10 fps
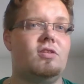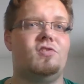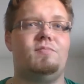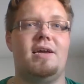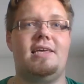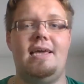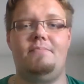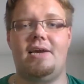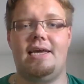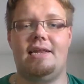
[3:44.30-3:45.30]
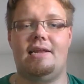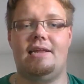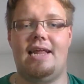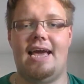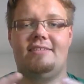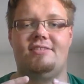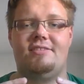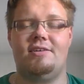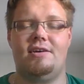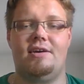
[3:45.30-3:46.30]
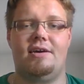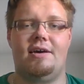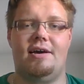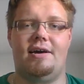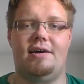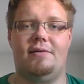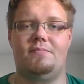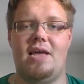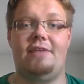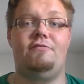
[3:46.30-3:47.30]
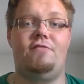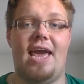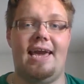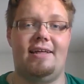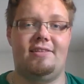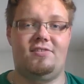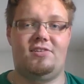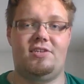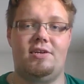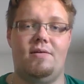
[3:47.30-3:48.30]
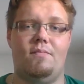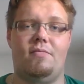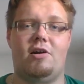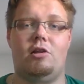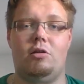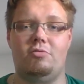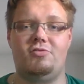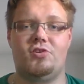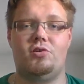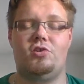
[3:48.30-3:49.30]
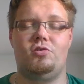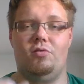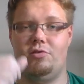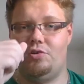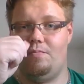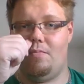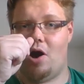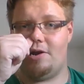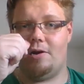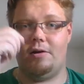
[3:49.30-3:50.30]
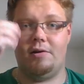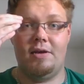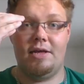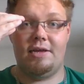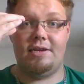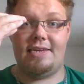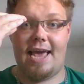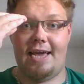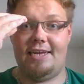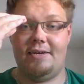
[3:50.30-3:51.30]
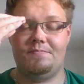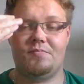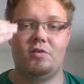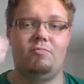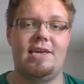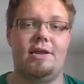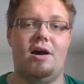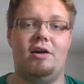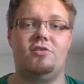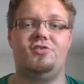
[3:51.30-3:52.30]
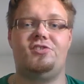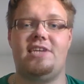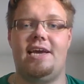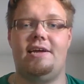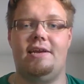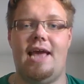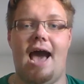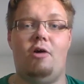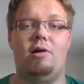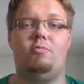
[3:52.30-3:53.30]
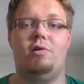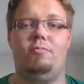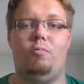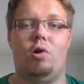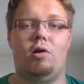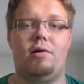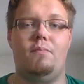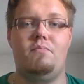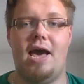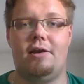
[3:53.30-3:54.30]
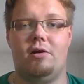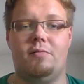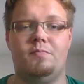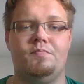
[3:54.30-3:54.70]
So by keeping it less advanced, closer to modern day, we can understand how it would work better.